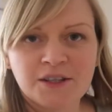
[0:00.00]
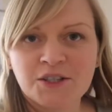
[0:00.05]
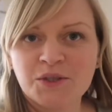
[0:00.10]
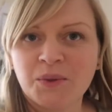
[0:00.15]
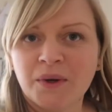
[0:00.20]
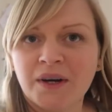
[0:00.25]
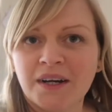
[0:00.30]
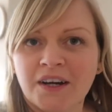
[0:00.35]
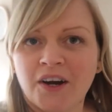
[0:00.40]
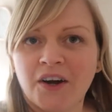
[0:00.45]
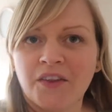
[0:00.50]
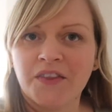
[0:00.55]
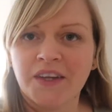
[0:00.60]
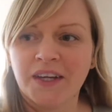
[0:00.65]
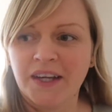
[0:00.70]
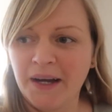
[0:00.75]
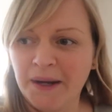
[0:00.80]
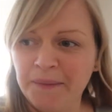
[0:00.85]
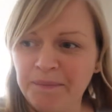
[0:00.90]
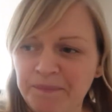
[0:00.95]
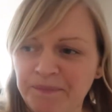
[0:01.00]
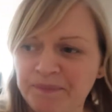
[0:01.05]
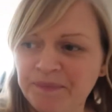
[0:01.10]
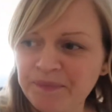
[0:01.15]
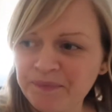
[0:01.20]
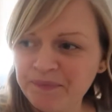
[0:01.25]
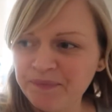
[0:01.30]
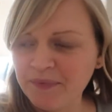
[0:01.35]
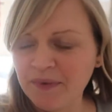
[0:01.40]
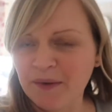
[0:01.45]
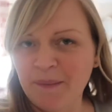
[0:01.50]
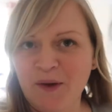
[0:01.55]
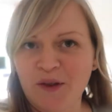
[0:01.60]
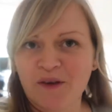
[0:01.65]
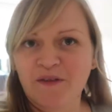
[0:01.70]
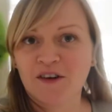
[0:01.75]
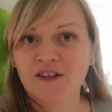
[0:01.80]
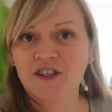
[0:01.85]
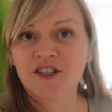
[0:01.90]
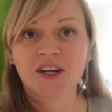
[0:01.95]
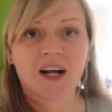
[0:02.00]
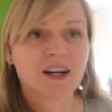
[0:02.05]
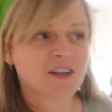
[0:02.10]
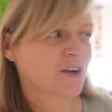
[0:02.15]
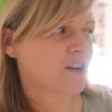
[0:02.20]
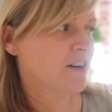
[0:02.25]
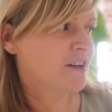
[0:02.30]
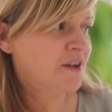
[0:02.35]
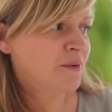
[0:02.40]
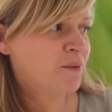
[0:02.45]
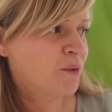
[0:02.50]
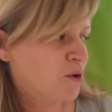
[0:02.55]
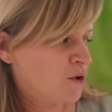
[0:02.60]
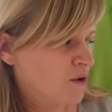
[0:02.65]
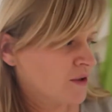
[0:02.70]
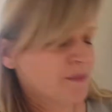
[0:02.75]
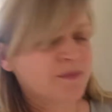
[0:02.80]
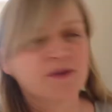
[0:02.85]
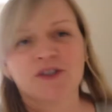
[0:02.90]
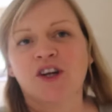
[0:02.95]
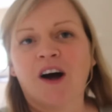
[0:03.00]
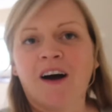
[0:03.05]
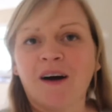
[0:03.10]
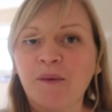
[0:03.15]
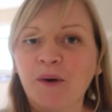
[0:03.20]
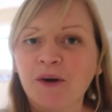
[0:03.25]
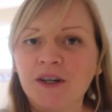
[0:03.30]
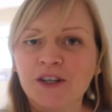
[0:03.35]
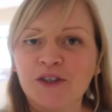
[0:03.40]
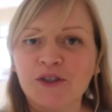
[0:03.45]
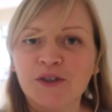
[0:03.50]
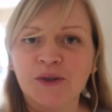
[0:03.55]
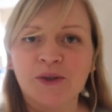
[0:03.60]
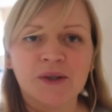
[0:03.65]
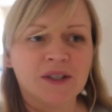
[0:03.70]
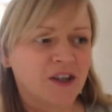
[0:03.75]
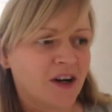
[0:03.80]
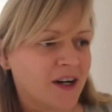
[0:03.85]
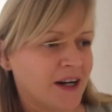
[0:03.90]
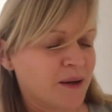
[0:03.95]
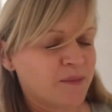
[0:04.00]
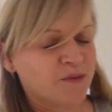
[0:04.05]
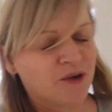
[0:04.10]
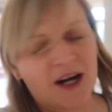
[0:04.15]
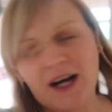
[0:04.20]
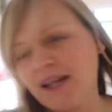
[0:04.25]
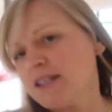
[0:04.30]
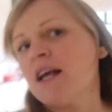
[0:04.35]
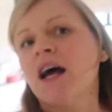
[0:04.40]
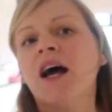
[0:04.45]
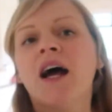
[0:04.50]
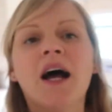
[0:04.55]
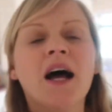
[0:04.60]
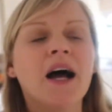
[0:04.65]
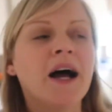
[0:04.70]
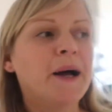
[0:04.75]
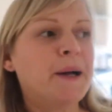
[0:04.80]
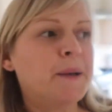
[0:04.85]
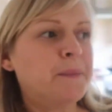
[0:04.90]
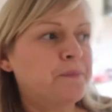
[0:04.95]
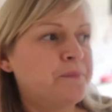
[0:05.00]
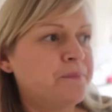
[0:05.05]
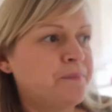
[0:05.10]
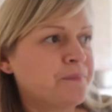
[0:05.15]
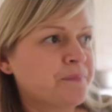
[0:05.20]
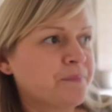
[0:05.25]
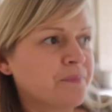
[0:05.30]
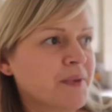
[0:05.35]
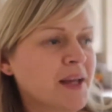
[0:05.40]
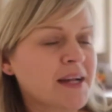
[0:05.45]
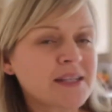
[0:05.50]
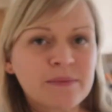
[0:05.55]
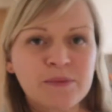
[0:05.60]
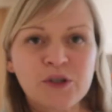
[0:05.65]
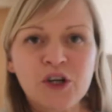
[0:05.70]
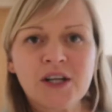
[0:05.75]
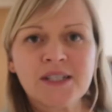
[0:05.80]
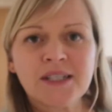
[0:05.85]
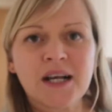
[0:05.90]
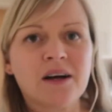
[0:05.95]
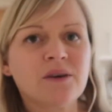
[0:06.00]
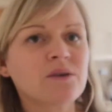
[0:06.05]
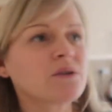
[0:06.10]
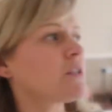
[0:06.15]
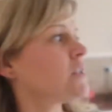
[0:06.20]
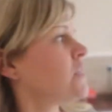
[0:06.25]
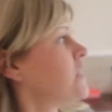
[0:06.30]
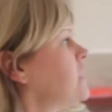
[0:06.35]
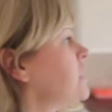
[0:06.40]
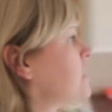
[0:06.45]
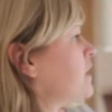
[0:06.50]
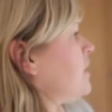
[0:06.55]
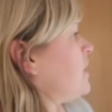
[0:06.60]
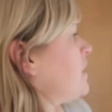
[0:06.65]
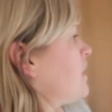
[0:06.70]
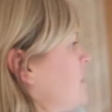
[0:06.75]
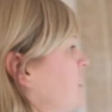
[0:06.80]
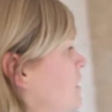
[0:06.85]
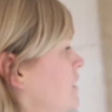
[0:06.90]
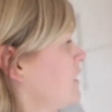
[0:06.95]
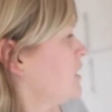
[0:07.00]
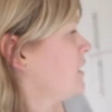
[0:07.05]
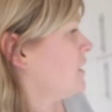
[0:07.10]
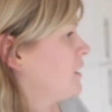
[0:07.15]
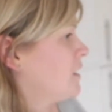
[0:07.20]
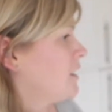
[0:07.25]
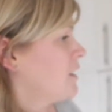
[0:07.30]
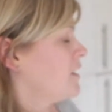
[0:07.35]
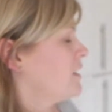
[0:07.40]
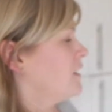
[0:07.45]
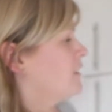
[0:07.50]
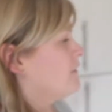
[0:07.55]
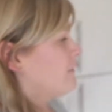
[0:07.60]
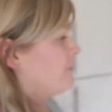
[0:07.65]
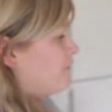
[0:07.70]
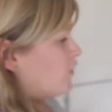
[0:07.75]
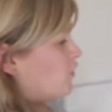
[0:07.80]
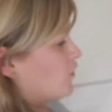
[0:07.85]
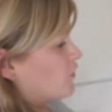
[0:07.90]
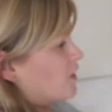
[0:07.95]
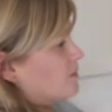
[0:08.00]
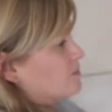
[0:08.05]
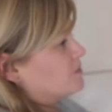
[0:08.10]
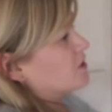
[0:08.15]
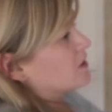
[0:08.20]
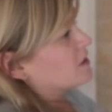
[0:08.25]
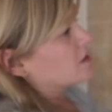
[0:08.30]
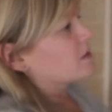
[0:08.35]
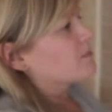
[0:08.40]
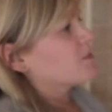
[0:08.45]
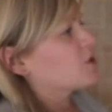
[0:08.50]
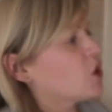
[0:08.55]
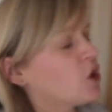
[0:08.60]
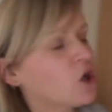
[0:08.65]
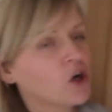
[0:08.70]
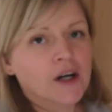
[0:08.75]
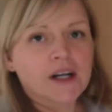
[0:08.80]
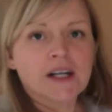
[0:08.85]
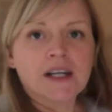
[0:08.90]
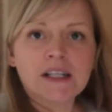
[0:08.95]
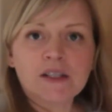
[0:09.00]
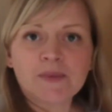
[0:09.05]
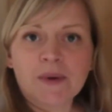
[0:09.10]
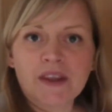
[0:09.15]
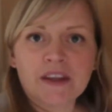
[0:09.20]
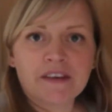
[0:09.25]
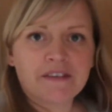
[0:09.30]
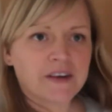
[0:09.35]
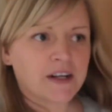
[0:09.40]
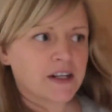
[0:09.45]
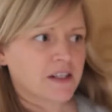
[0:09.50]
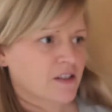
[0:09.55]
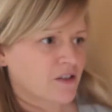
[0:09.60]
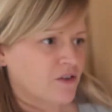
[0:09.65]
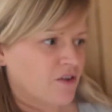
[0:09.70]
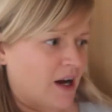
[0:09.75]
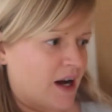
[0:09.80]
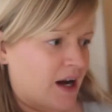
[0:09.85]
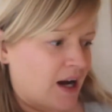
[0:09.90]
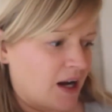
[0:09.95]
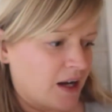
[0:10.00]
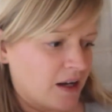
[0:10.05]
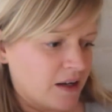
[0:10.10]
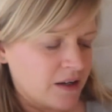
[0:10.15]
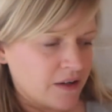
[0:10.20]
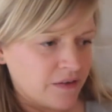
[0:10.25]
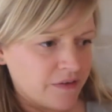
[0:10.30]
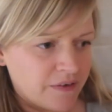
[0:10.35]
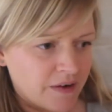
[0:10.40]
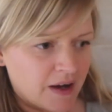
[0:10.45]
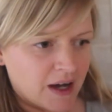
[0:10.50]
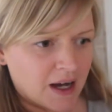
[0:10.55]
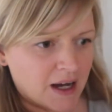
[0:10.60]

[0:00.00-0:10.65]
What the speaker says: Squirt got the foster child got an award, star award in school, and he got a little prize. Get some toys out for them. So there's some toys when they first arrive.